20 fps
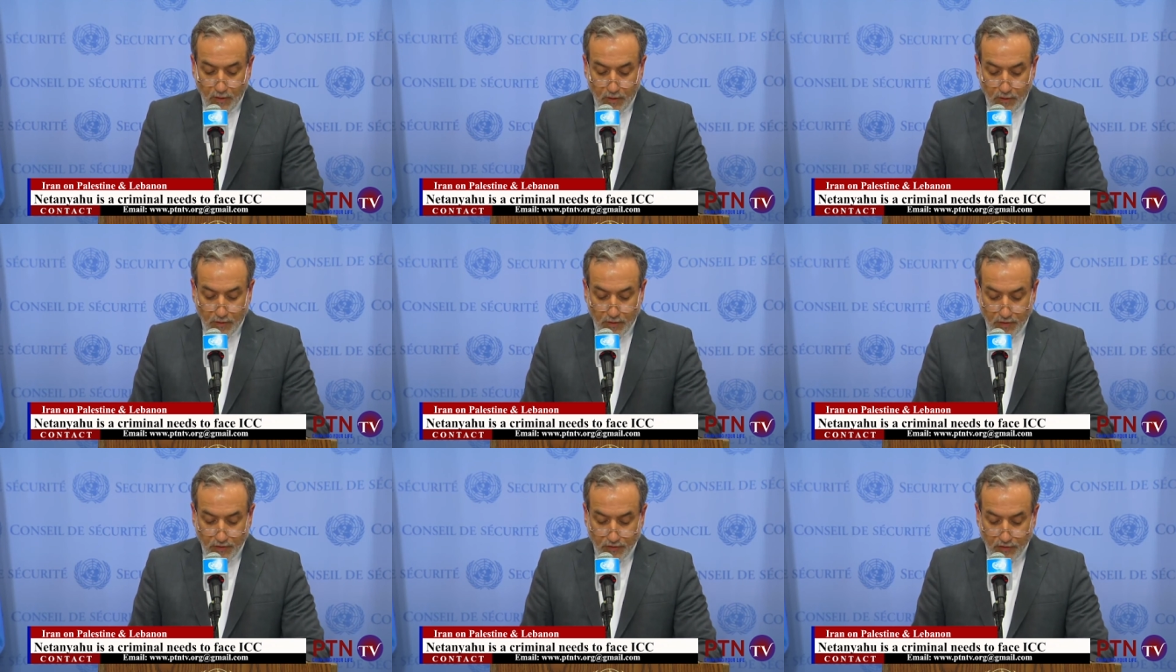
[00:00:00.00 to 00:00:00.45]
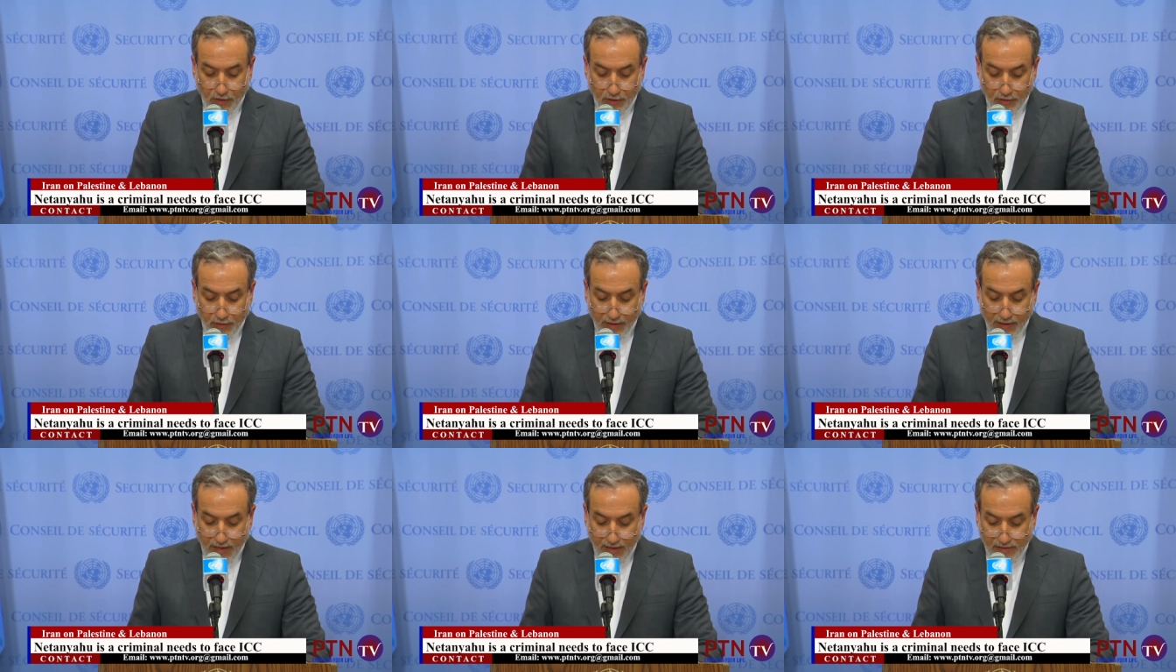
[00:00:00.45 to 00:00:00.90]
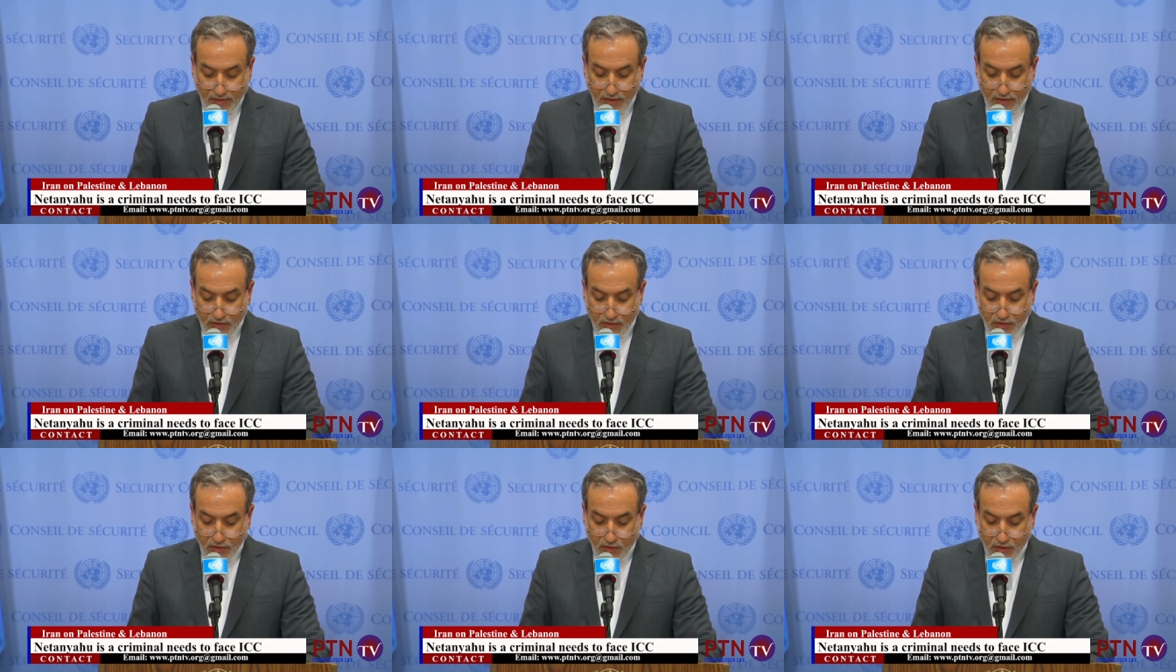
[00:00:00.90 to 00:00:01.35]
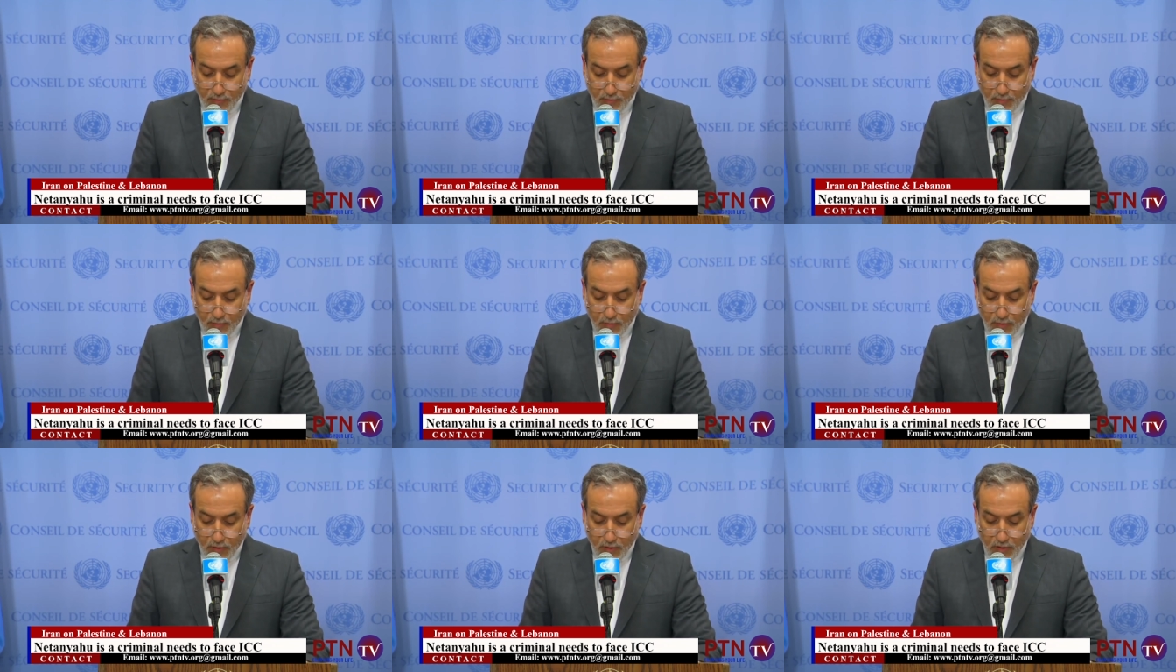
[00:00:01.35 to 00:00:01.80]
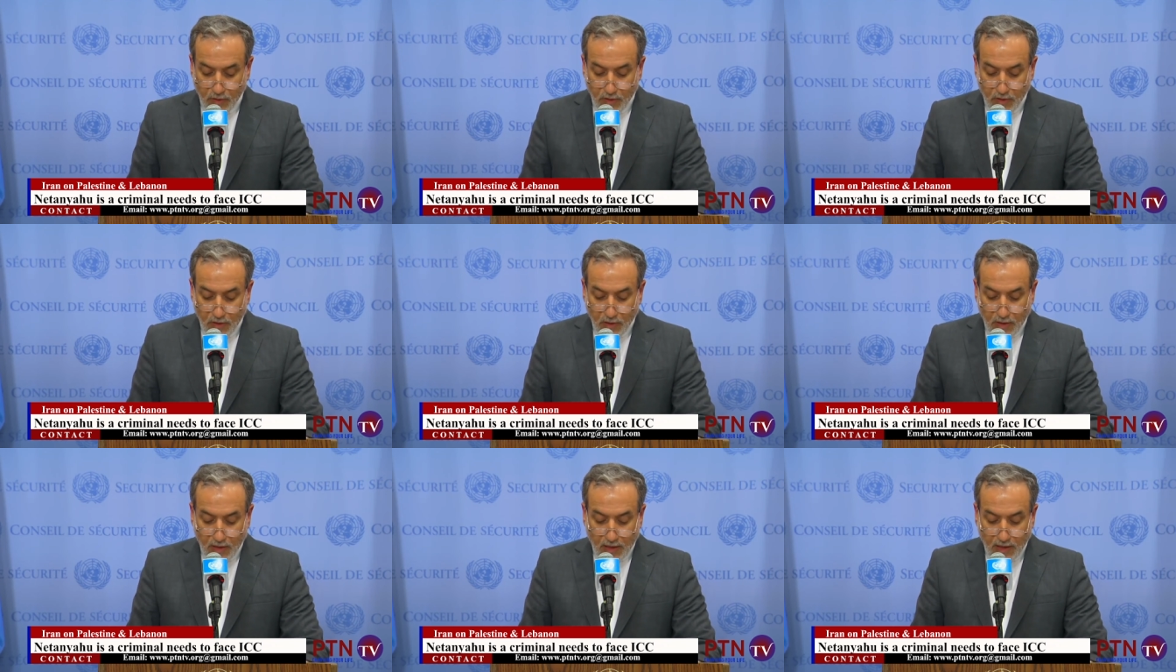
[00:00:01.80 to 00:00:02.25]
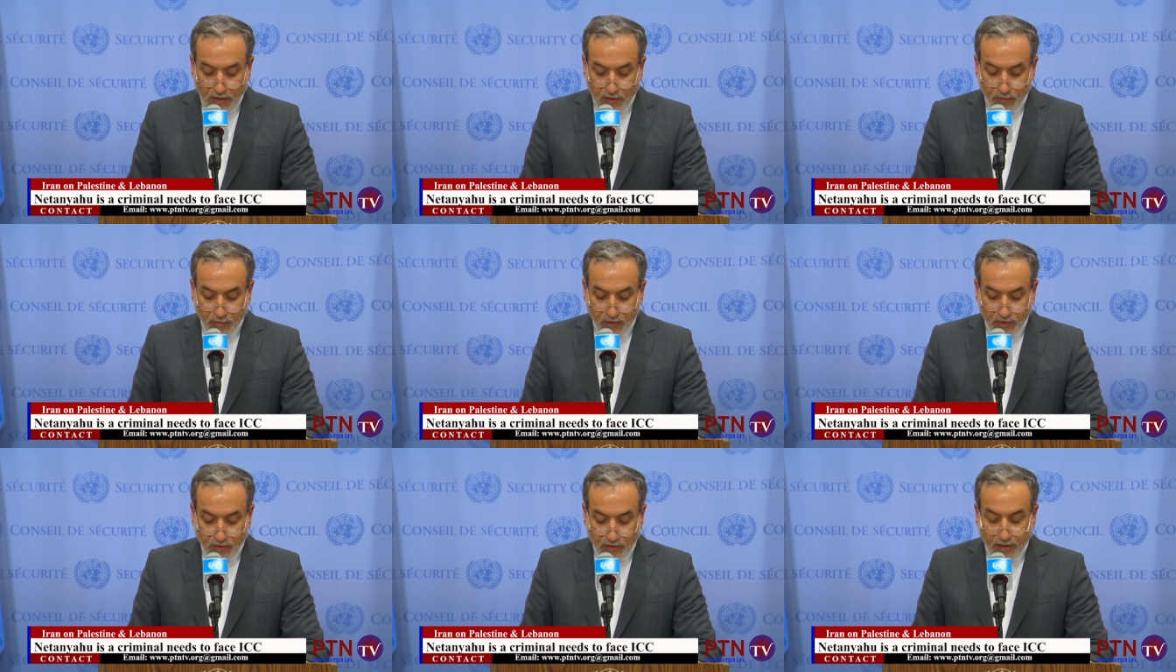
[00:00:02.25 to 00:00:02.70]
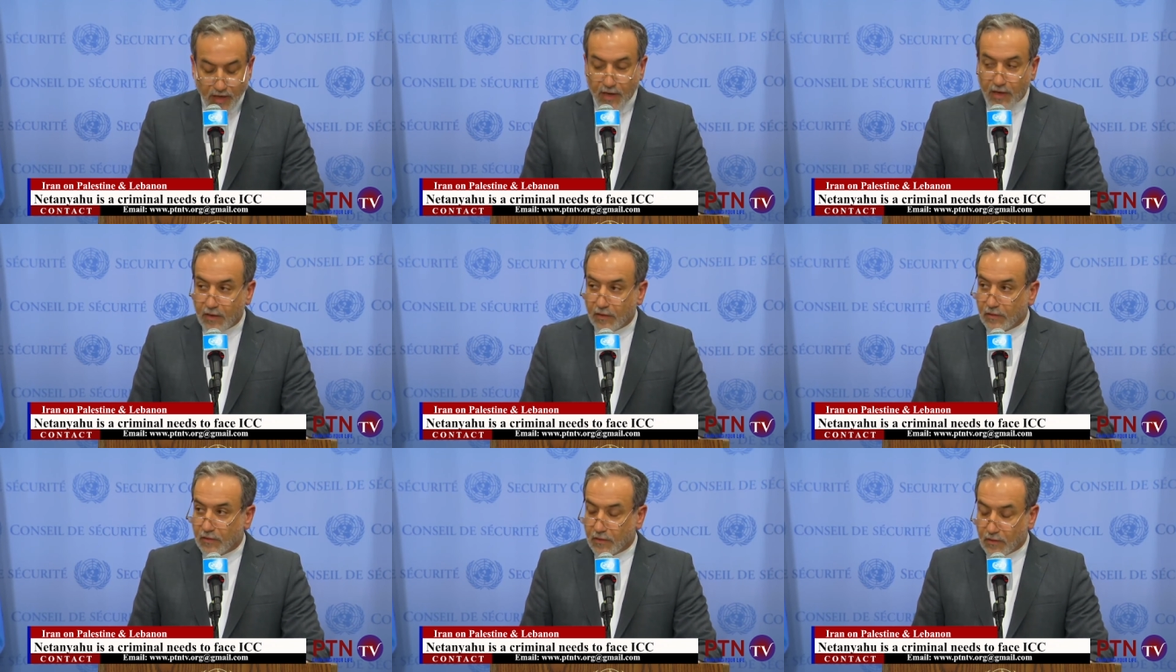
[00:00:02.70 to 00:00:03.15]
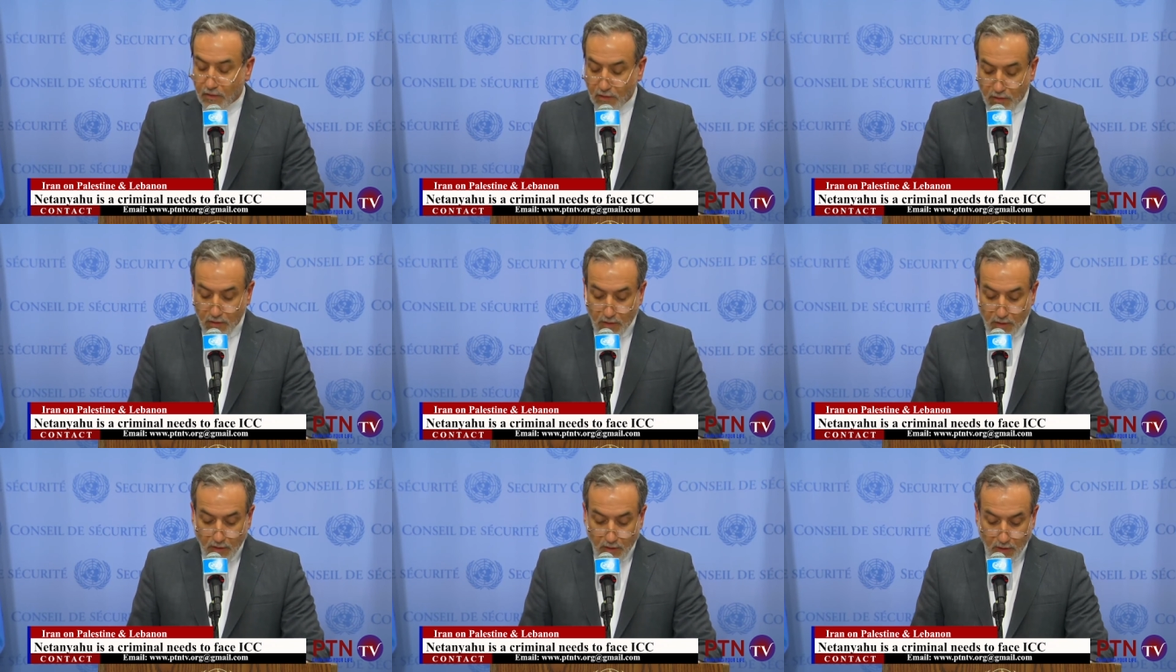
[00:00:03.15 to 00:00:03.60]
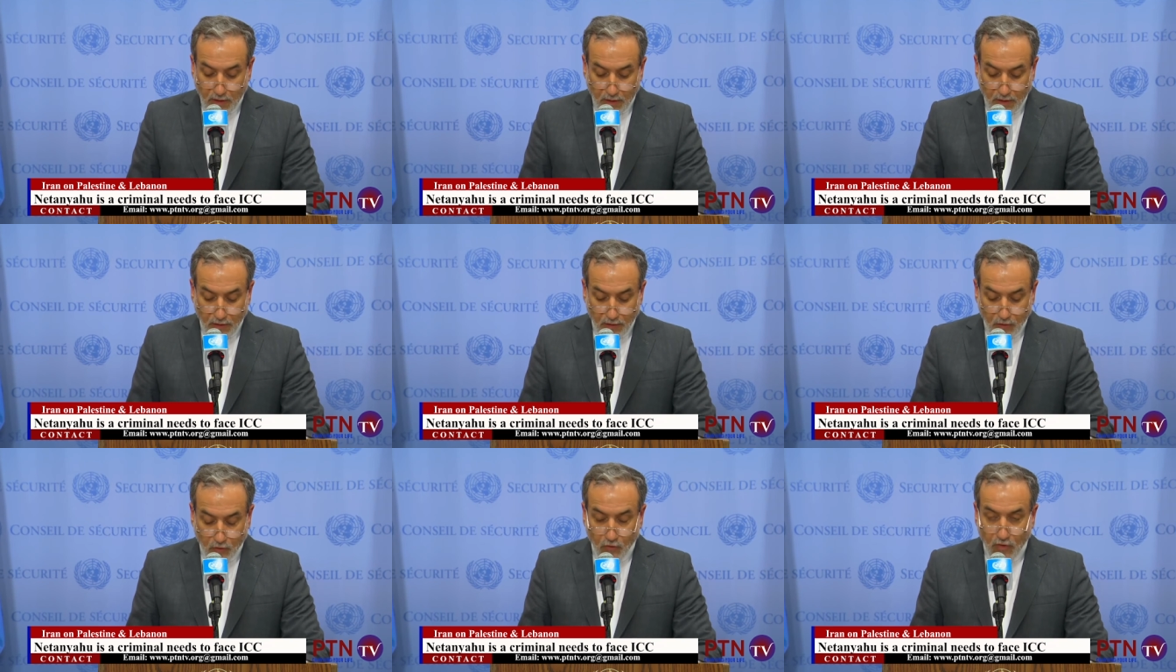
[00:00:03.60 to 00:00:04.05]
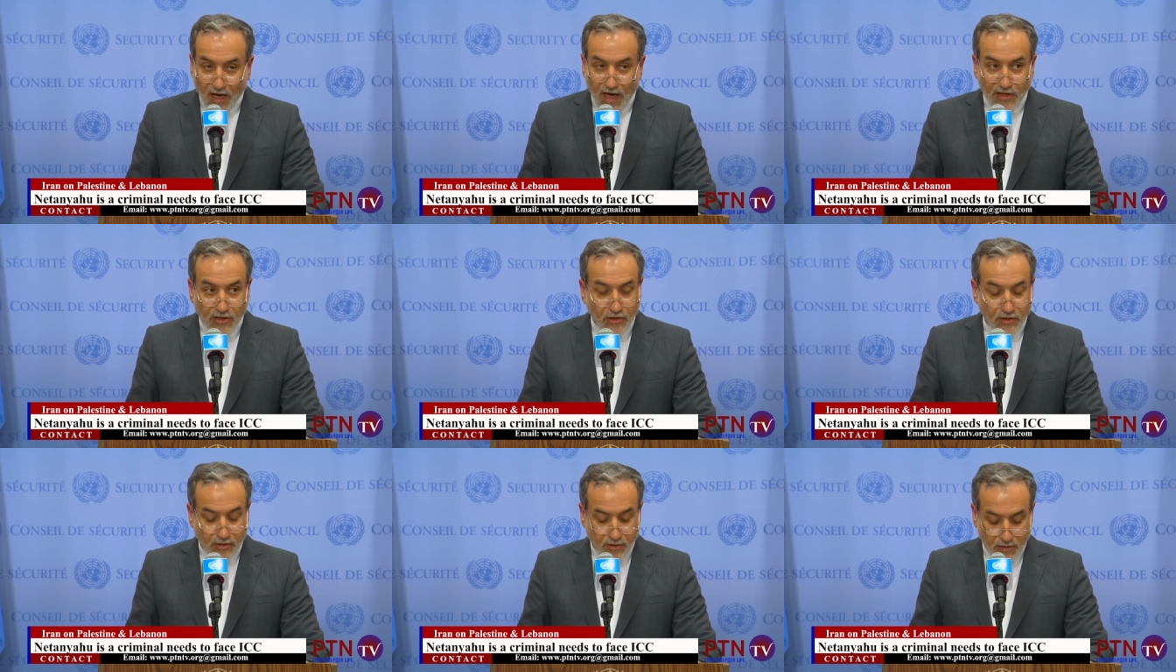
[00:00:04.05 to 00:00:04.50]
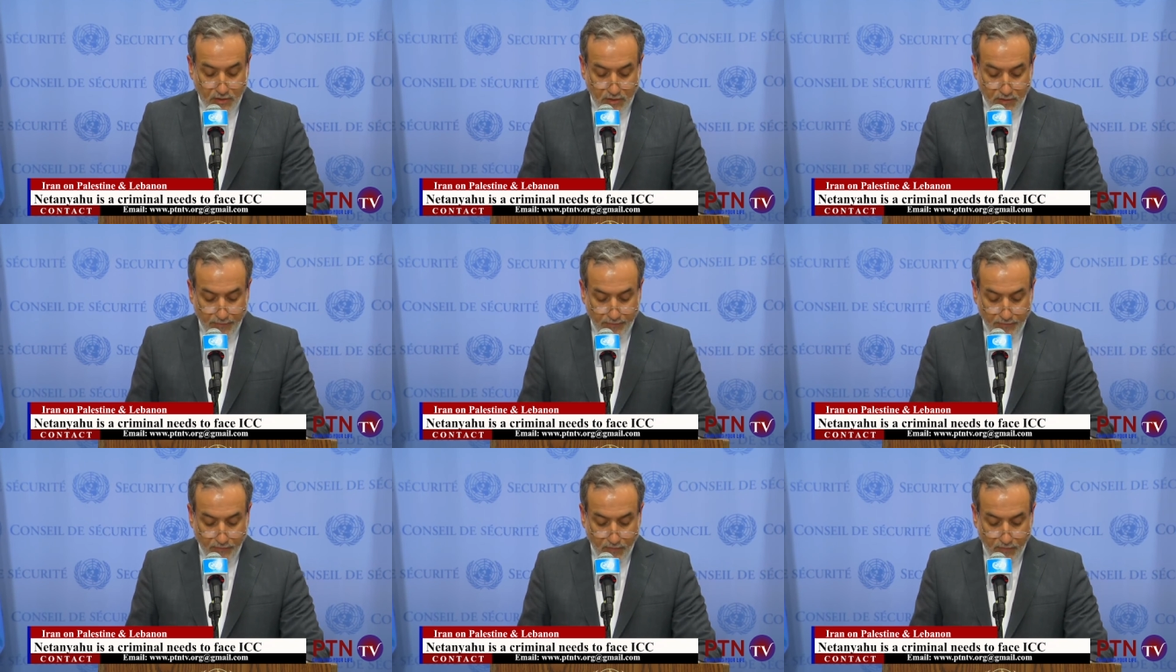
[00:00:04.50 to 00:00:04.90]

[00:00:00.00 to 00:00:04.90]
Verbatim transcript: The entire Gaza Strip has been turned into ashes.